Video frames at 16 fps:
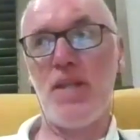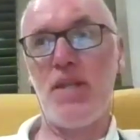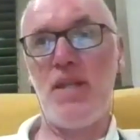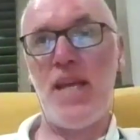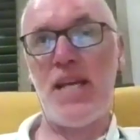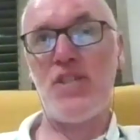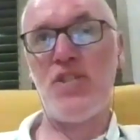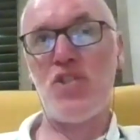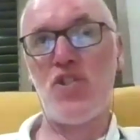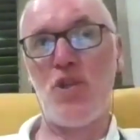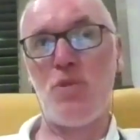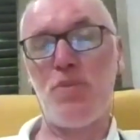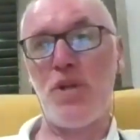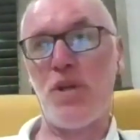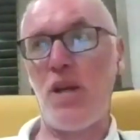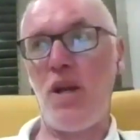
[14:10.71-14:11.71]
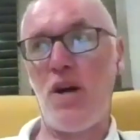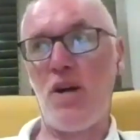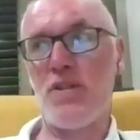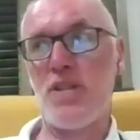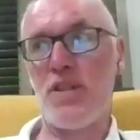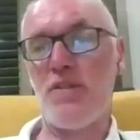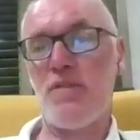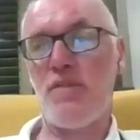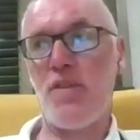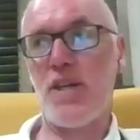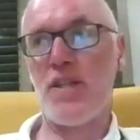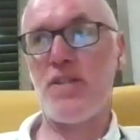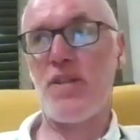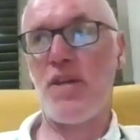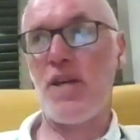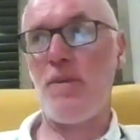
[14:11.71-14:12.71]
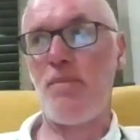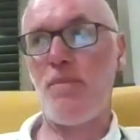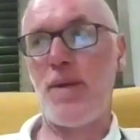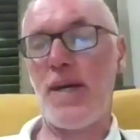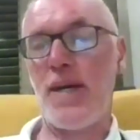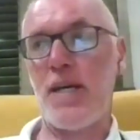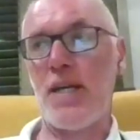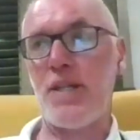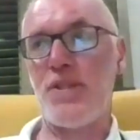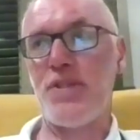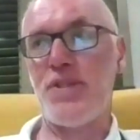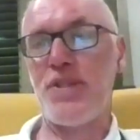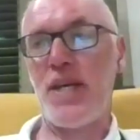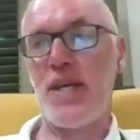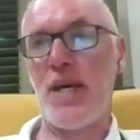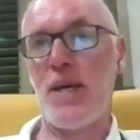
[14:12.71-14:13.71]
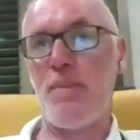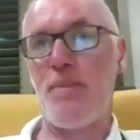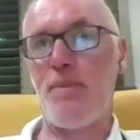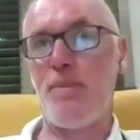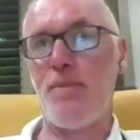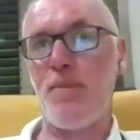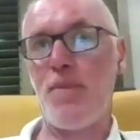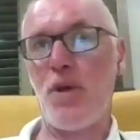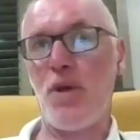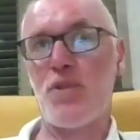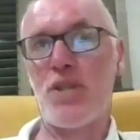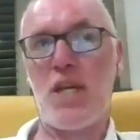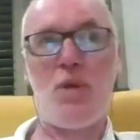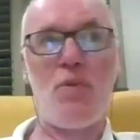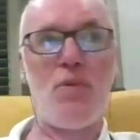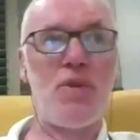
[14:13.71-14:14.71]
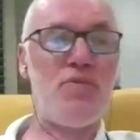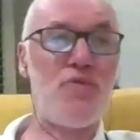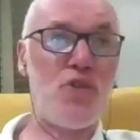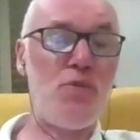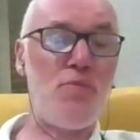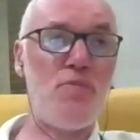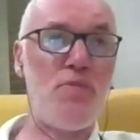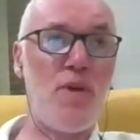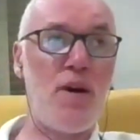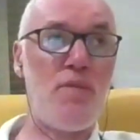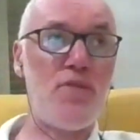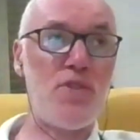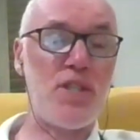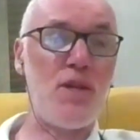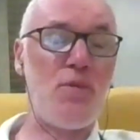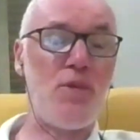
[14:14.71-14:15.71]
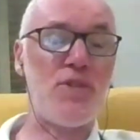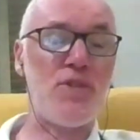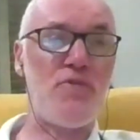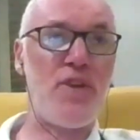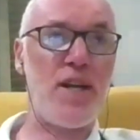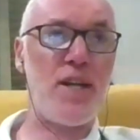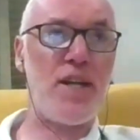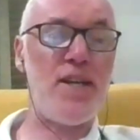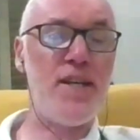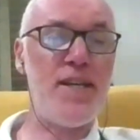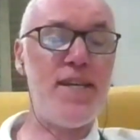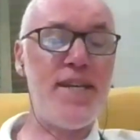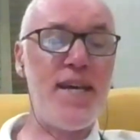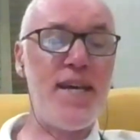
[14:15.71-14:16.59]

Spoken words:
less stupid o'clock than the flight time, and the hotel room obviously wasn't ready,